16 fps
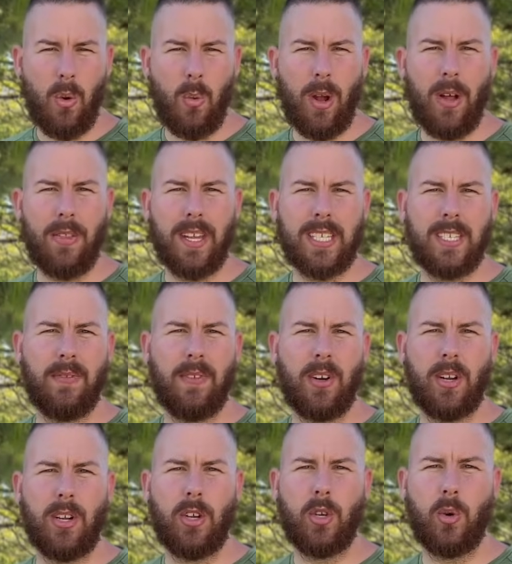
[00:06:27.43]
Well, that's a
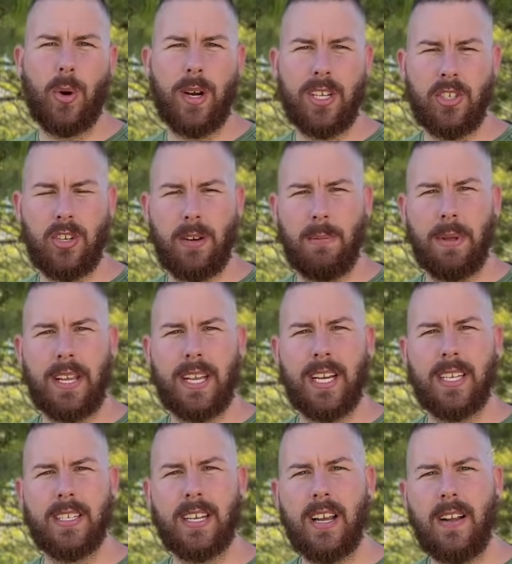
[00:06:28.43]
very good question
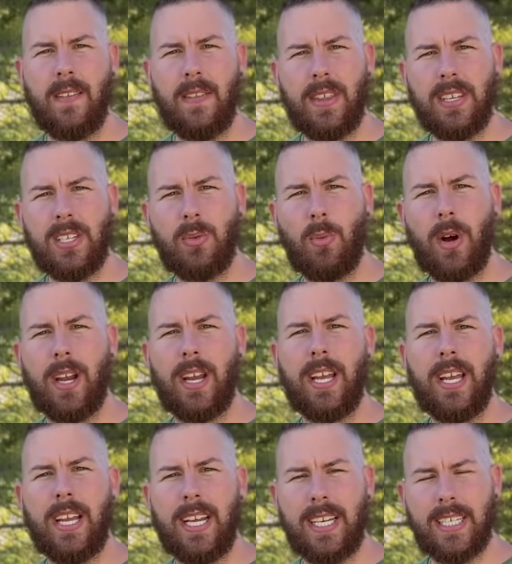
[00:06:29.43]
because this one
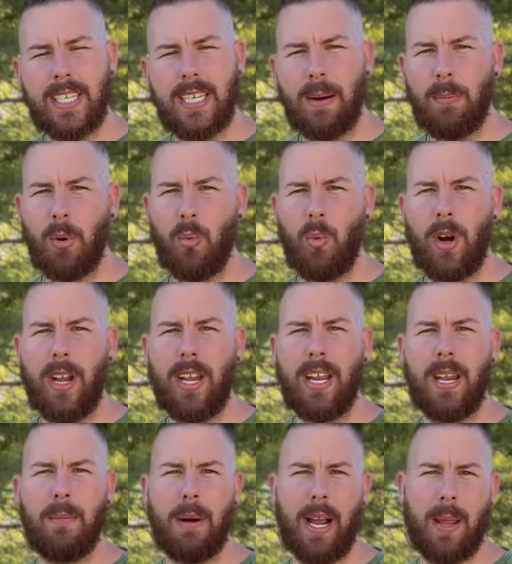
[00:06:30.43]
is number one,
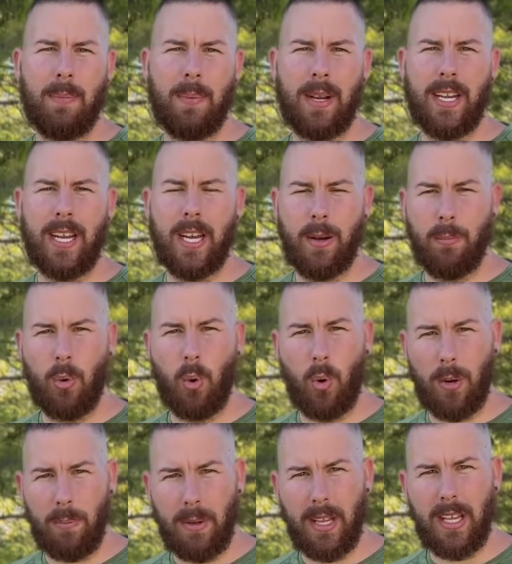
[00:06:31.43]
in my opinion, in
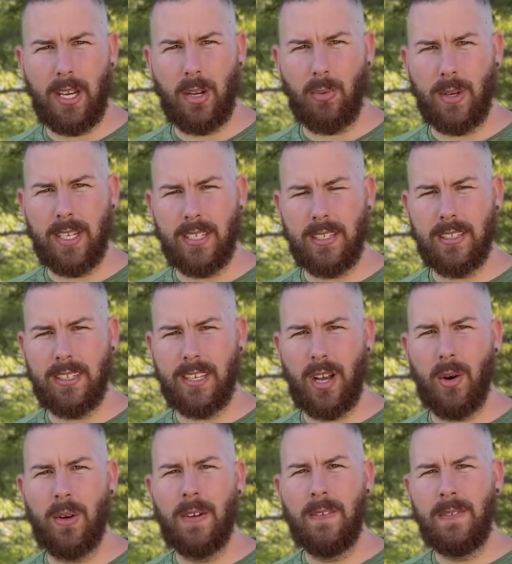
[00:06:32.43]
portability reasons
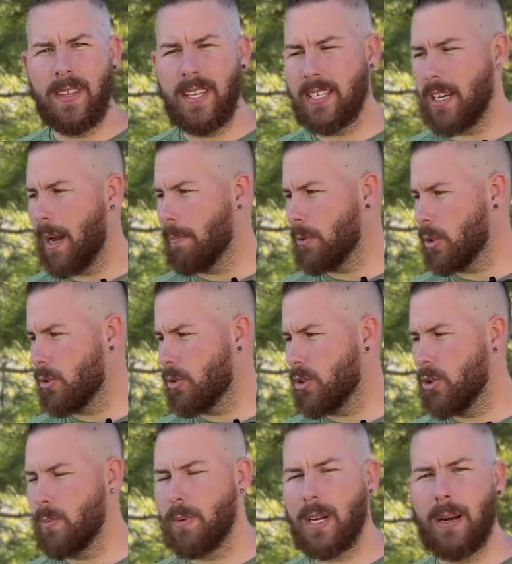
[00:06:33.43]
though. This optical
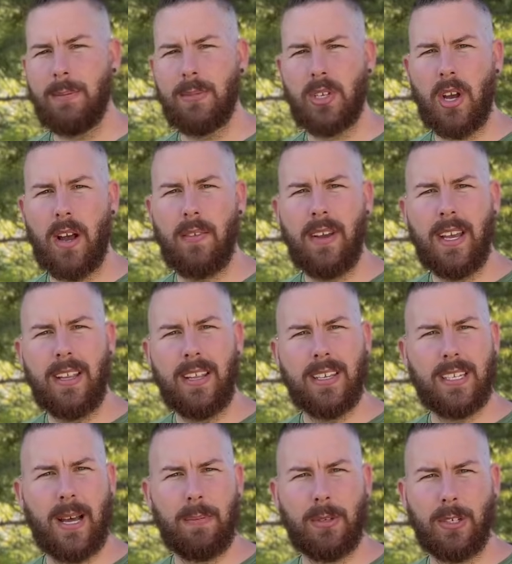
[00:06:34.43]
tube comes off.
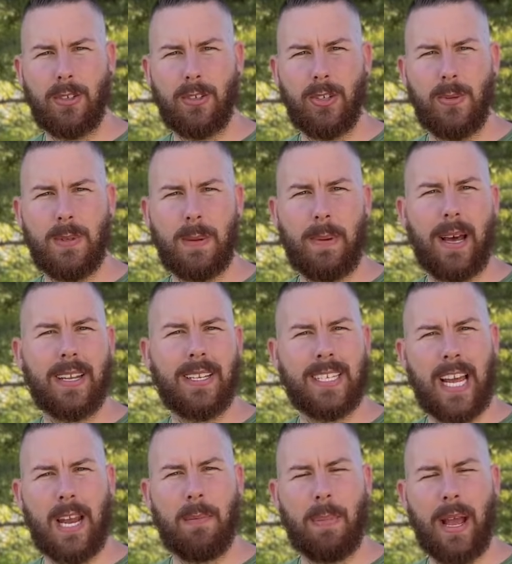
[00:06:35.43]
This optical tube's about
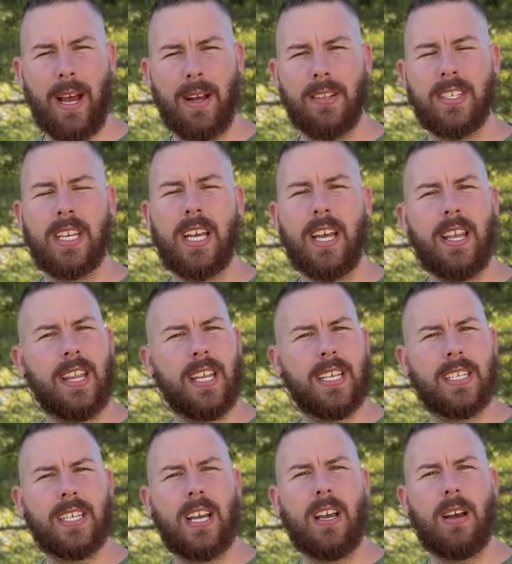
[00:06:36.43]
10 pounds.
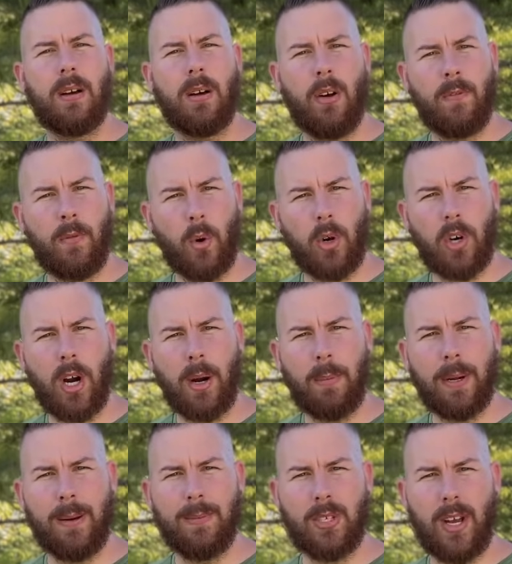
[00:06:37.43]
This fork
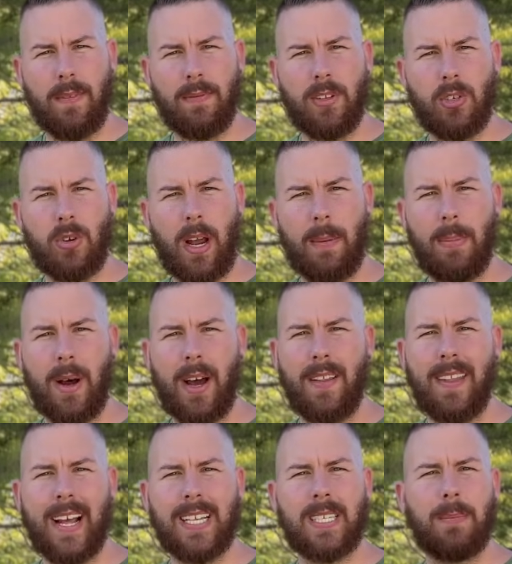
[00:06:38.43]
arm comes off the
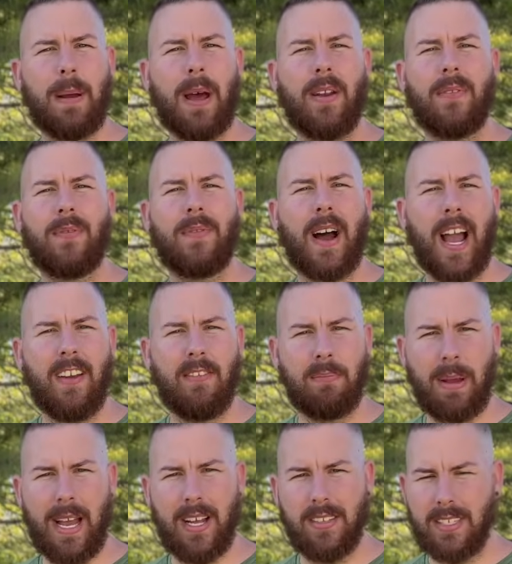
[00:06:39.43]
tripod. That's about
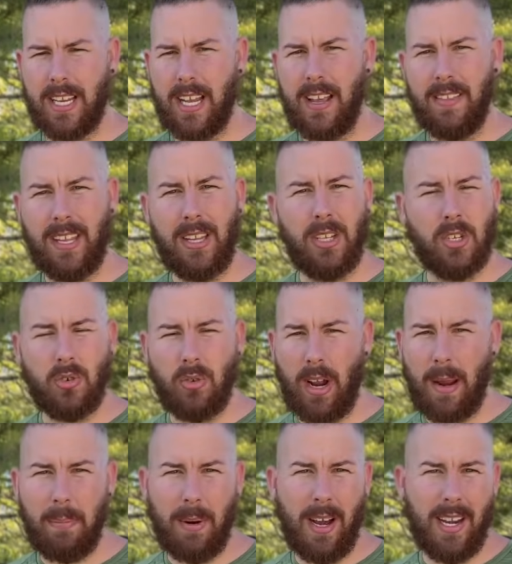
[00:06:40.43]
five pounds. Then the
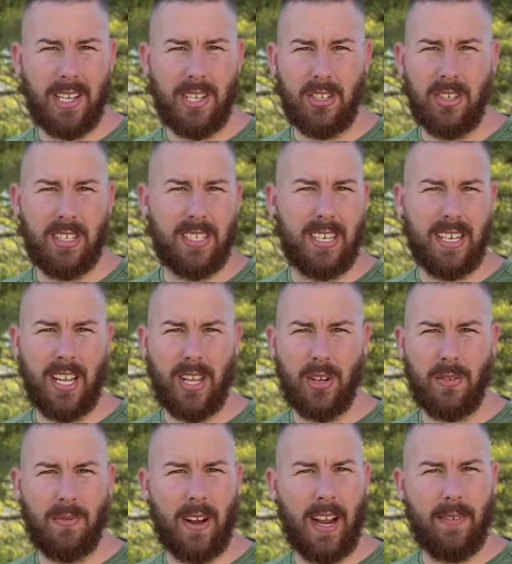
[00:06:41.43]
tripod is just
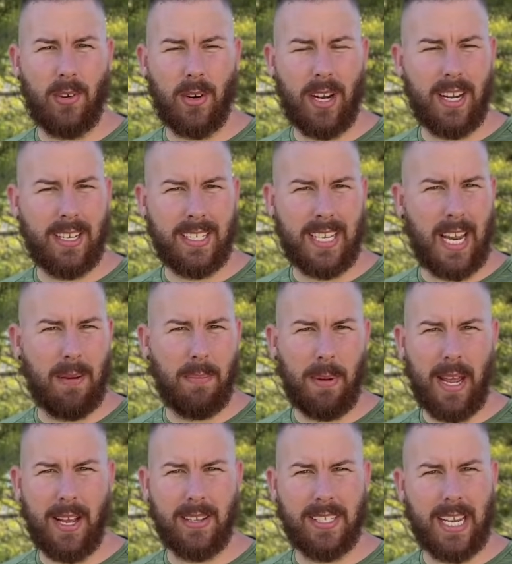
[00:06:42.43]
another five or 10
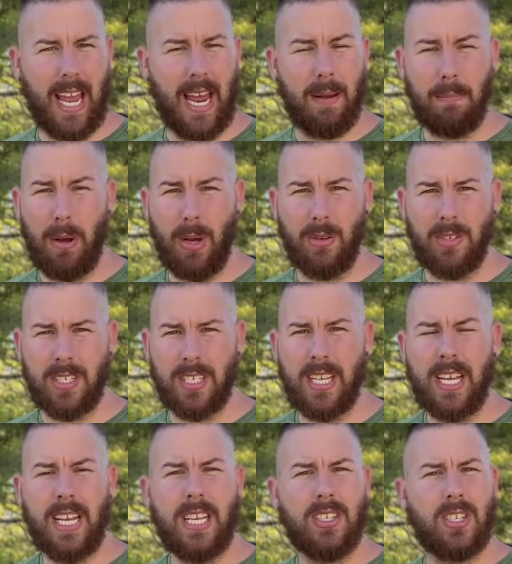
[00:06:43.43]
pounds at
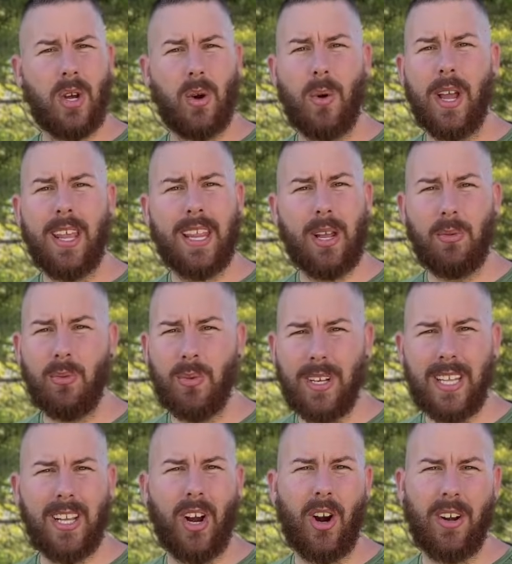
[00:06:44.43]
most. So they
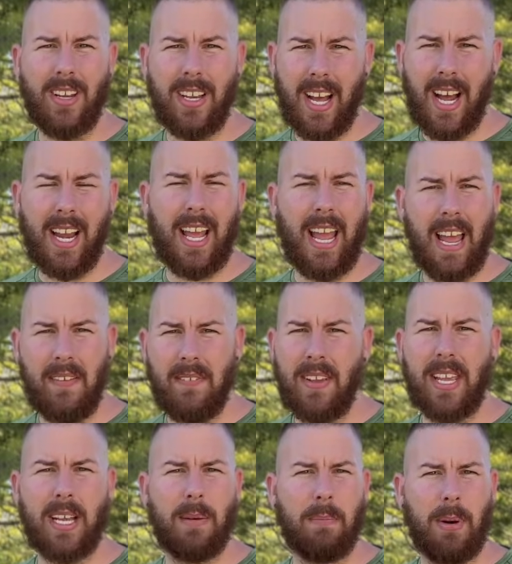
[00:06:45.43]
really are not
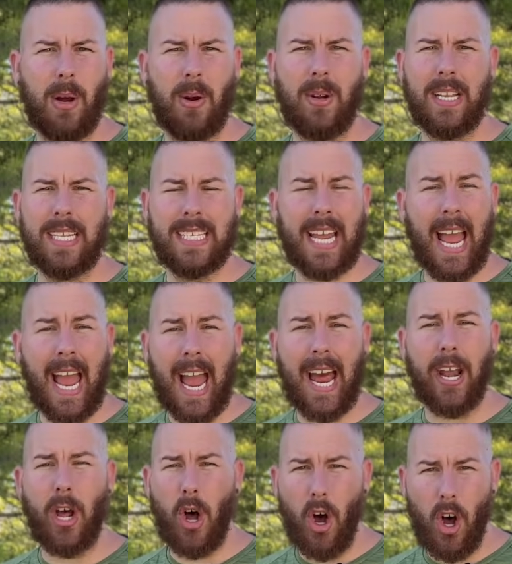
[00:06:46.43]
heavy components
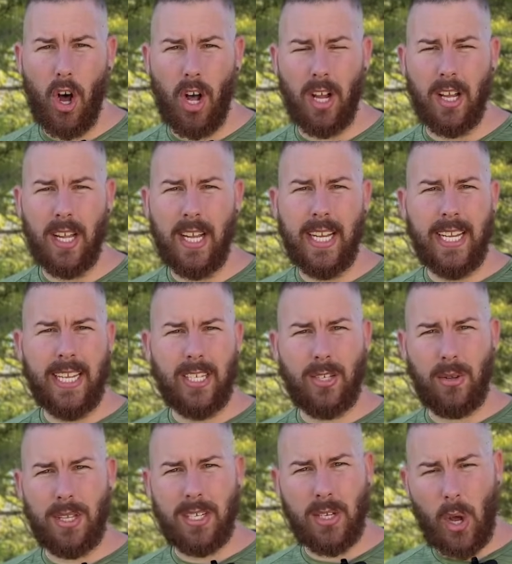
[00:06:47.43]
at all.
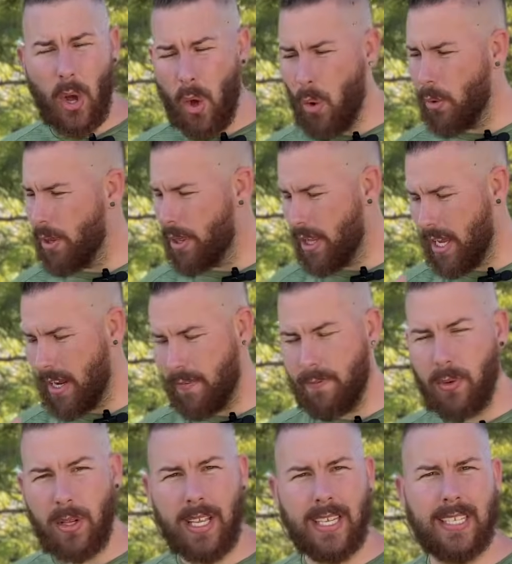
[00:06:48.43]
So this whole thing
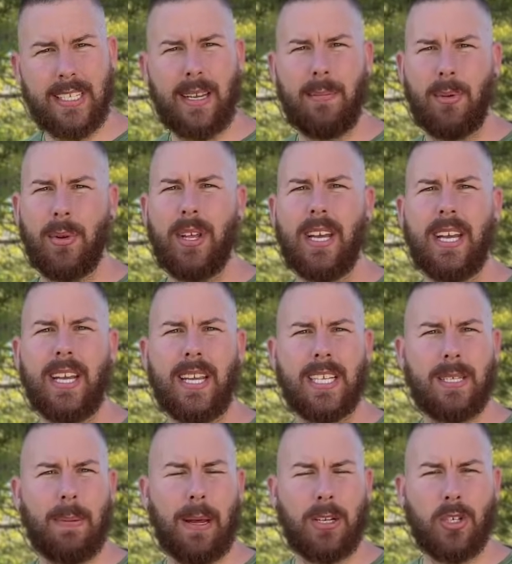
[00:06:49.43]
fully assembled
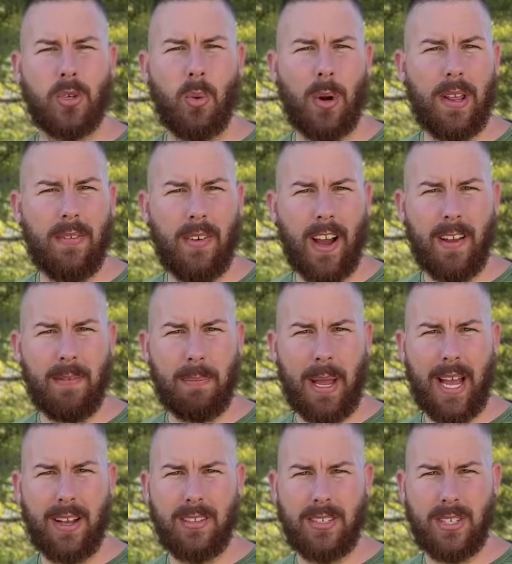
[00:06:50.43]
is about 25
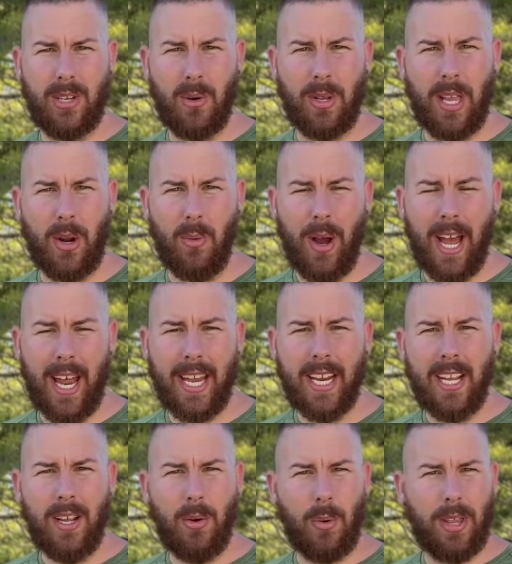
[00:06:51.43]
pounds soaking wet
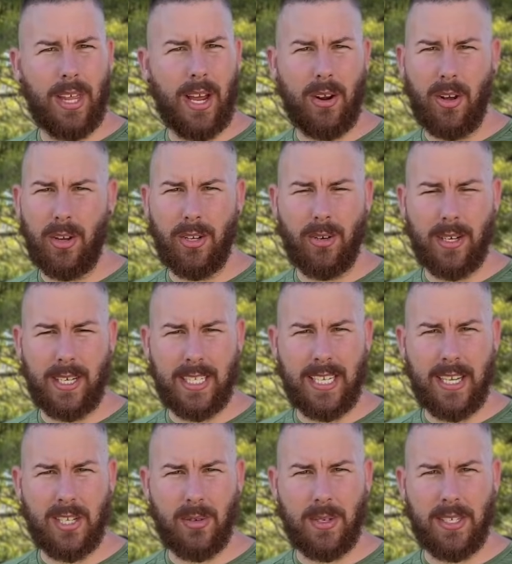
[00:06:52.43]
without all your
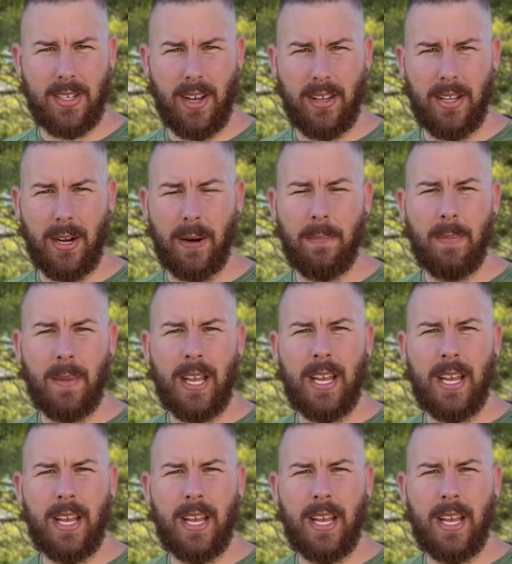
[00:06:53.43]
accessories on there.